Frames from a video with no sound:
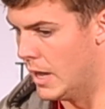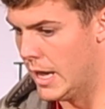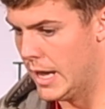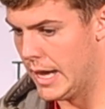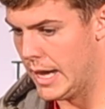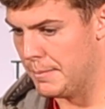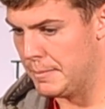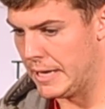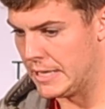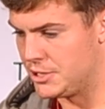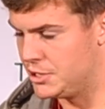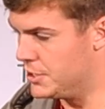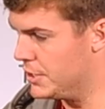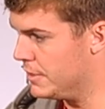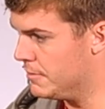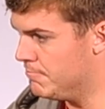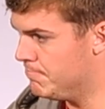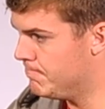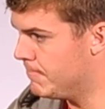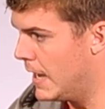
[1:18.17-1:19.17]
I'm not
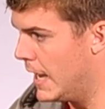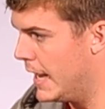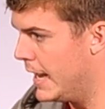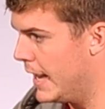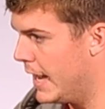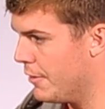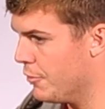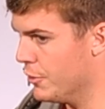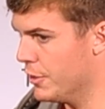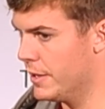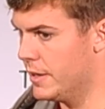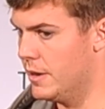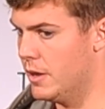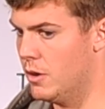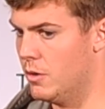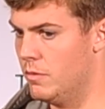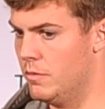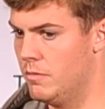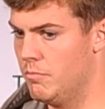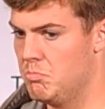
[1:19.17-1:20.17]
sure. I really
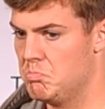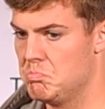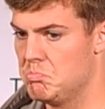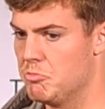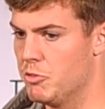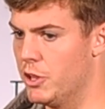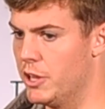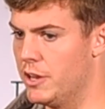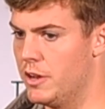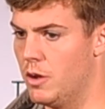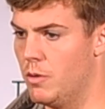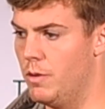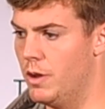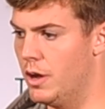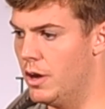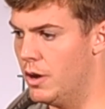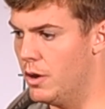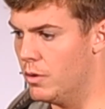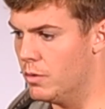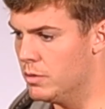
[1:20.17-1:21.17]
don't
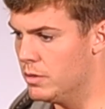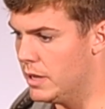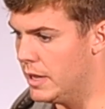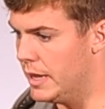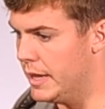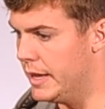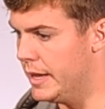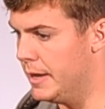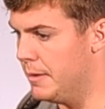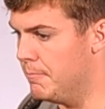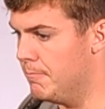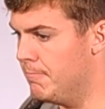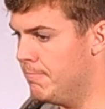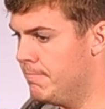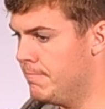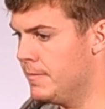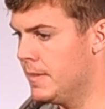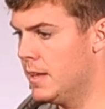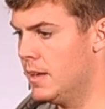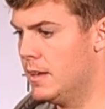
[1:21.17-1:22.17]
know.
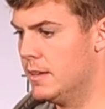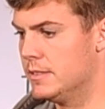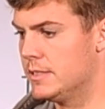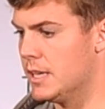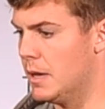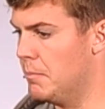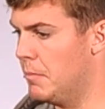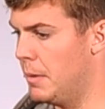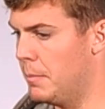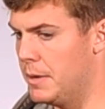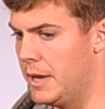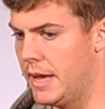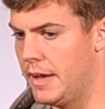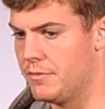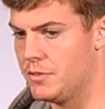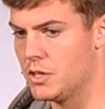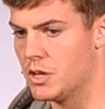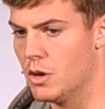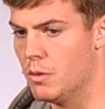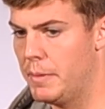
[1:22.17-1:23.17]
Something I'm going to
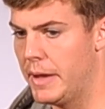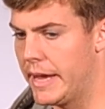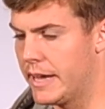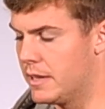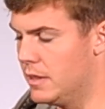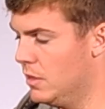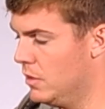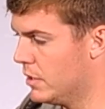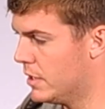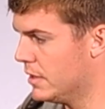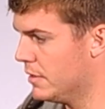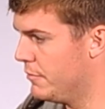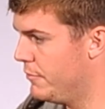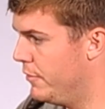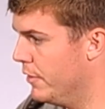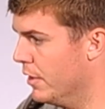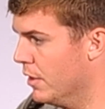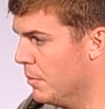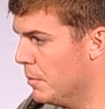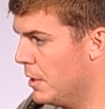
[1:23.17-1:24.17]
have to go back and look at the
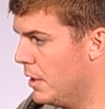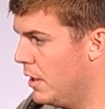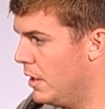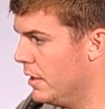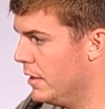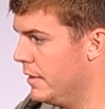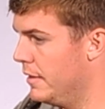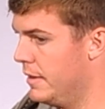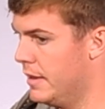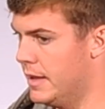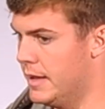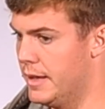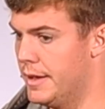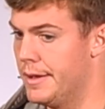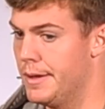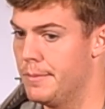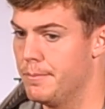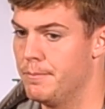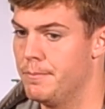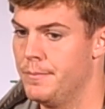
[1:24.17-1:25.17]
film on.
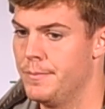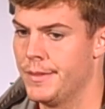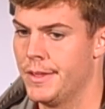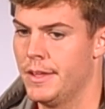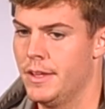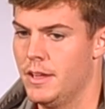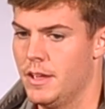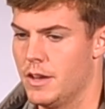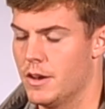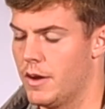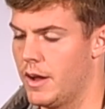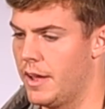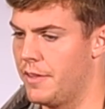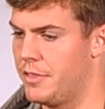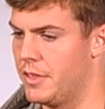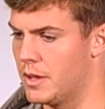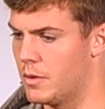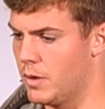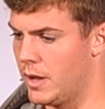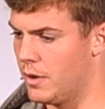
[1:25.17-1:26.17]
You know, I
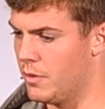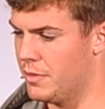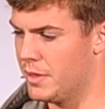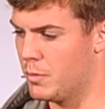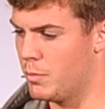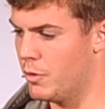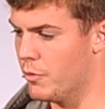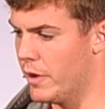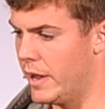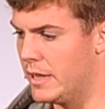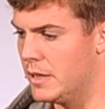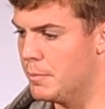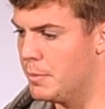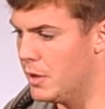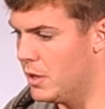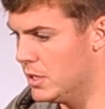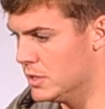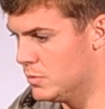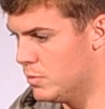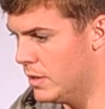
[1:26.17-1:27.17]
don't think we ran the
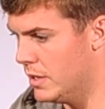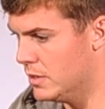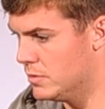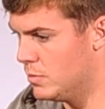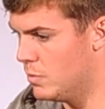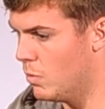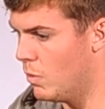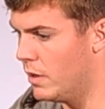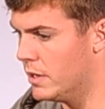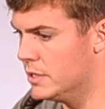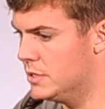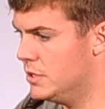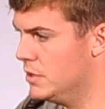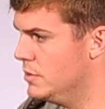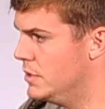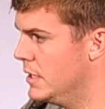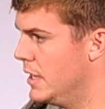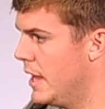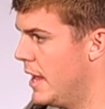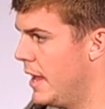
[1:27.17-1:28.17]
ball as well as we wanted
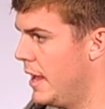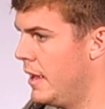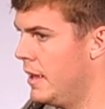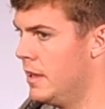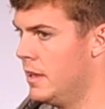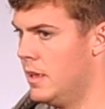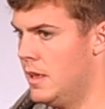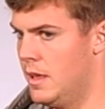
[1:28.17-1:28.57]
to today.